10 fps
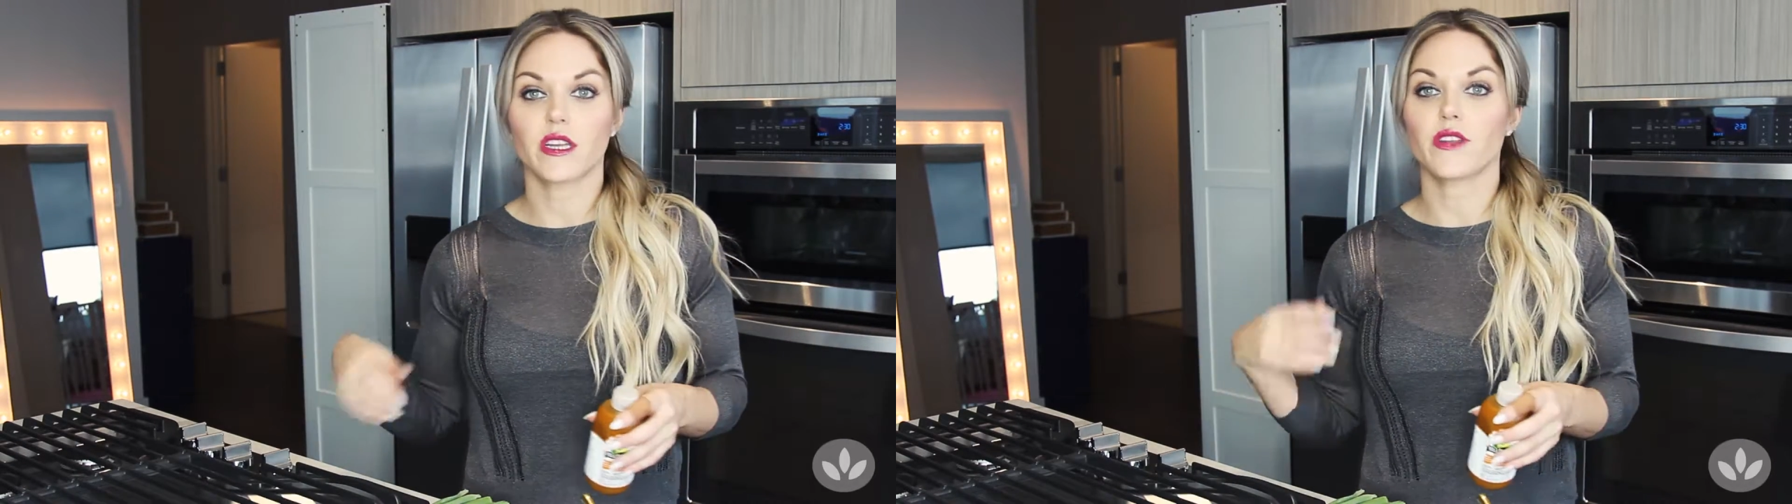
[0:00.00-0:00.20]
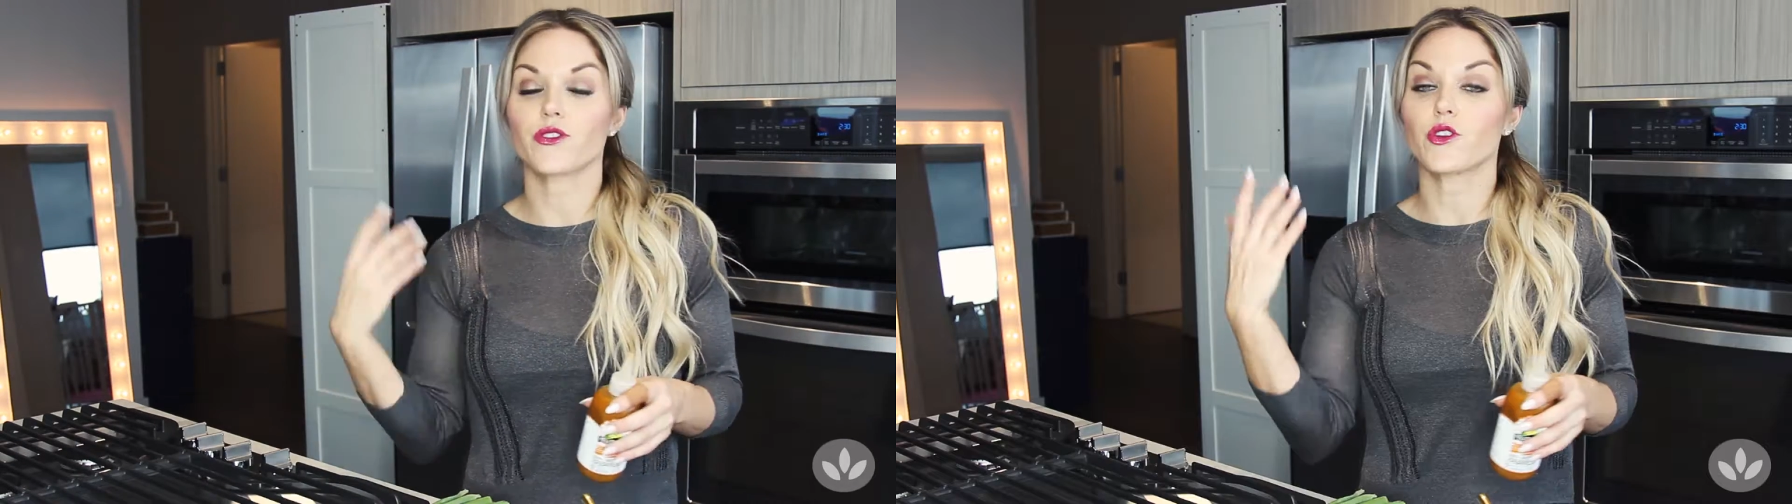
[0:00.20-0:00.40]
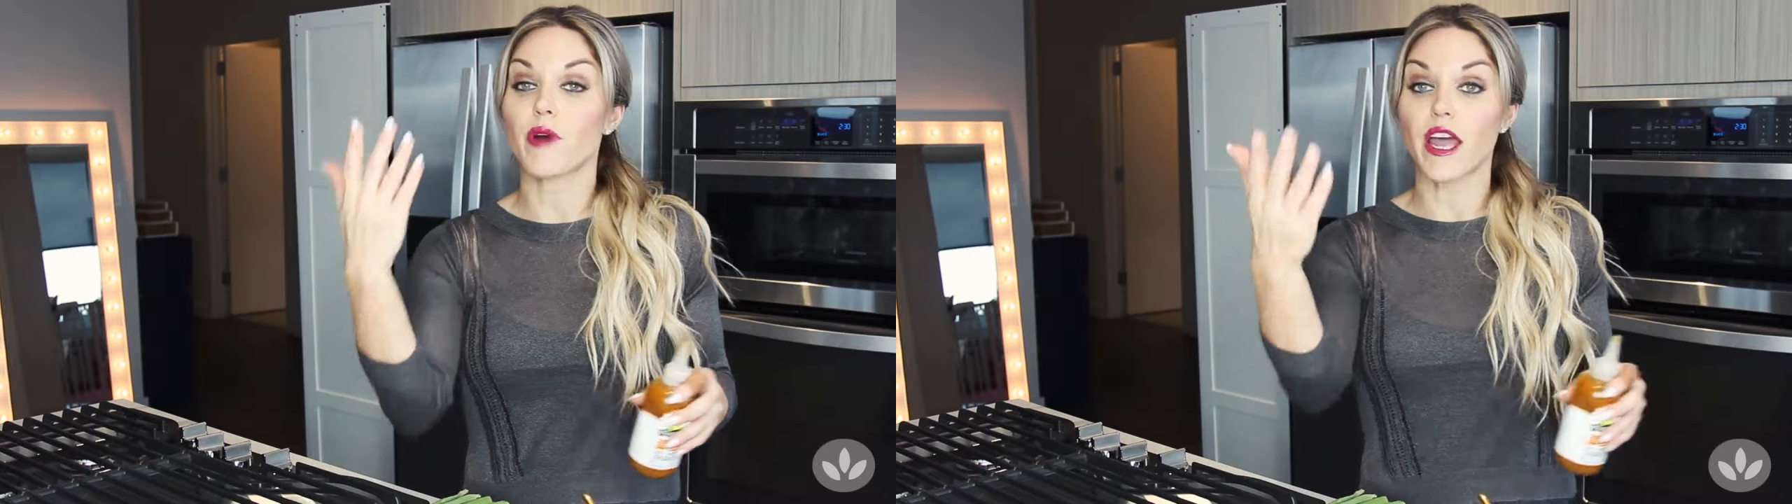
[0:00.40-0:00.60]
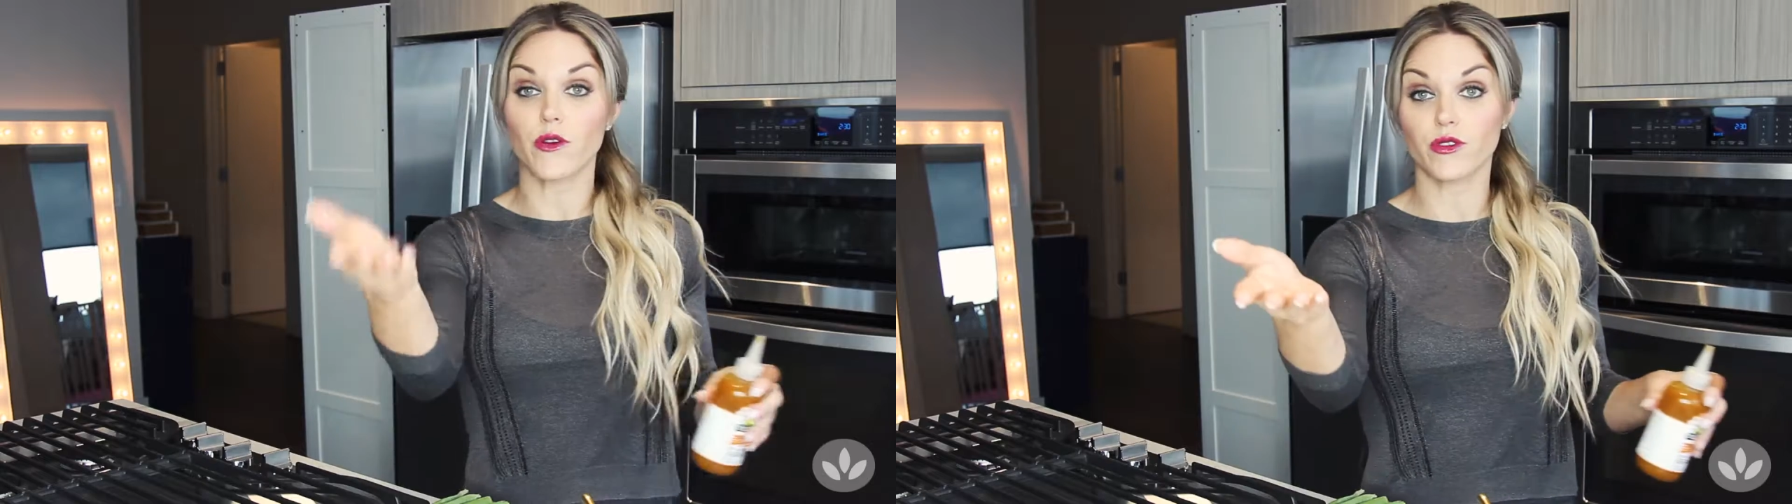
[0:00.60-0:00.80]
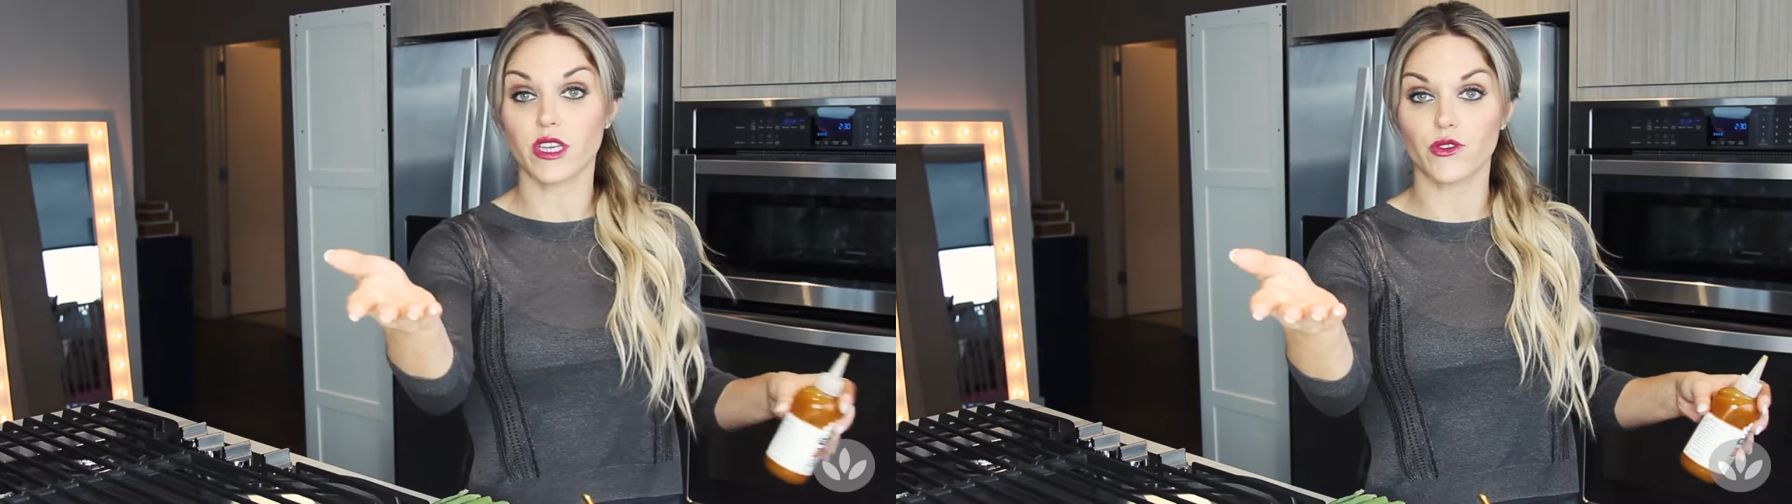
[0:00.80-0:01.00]
Either you buy
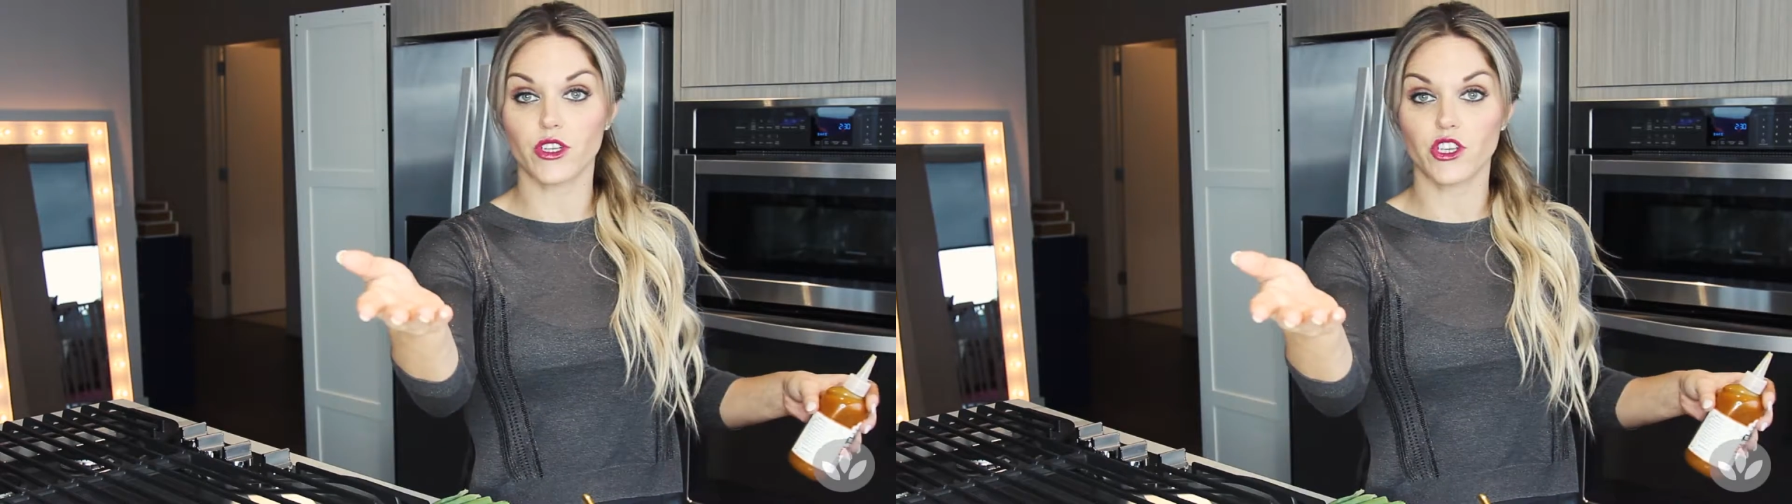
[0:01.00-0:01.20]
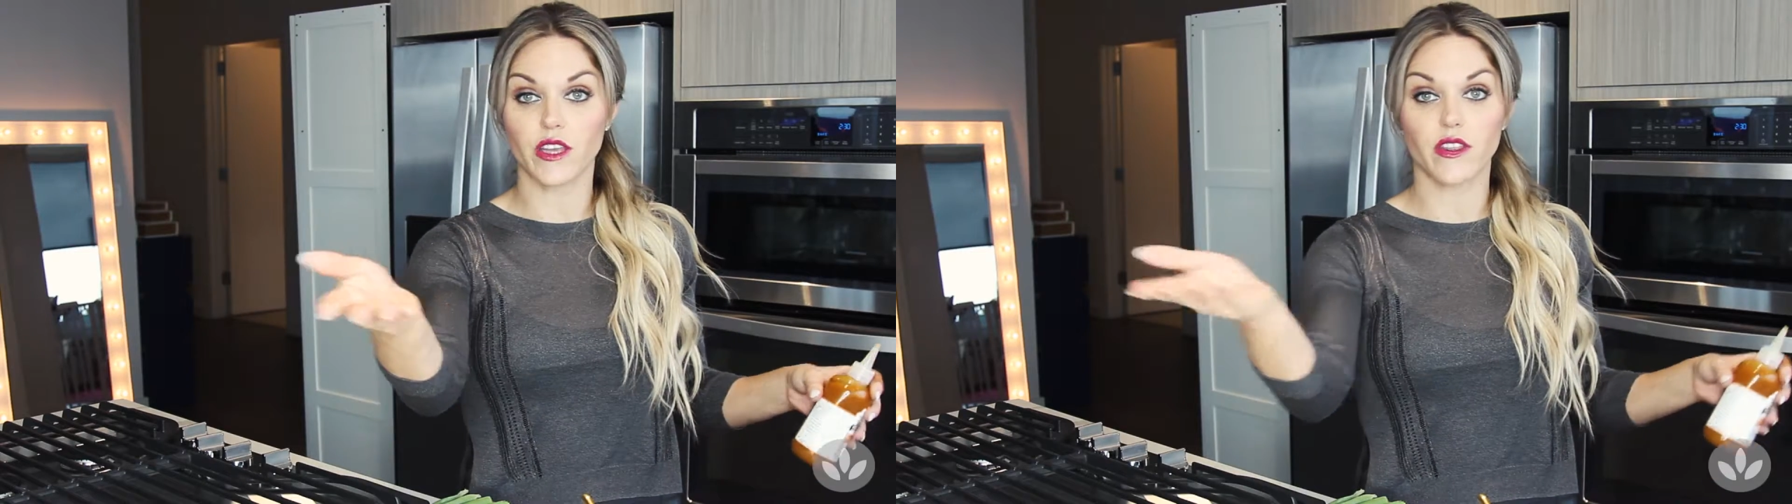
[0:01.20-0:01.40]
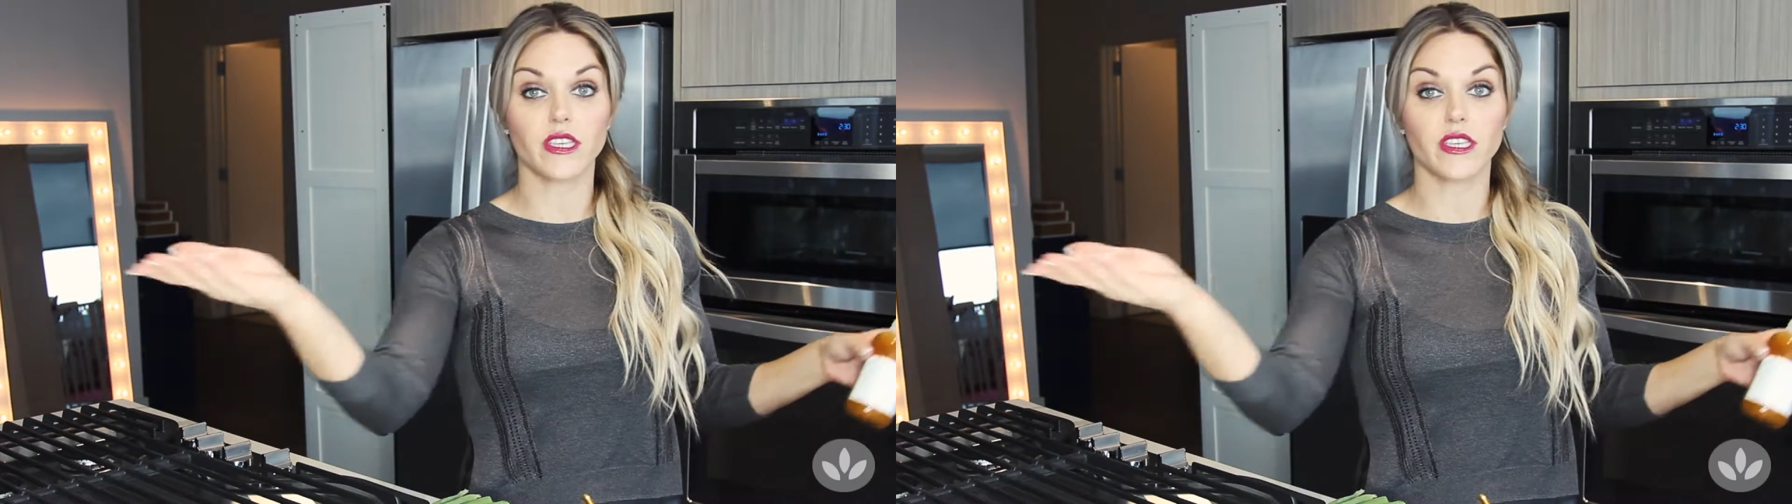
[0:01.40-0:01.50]
a rotisserie chicken,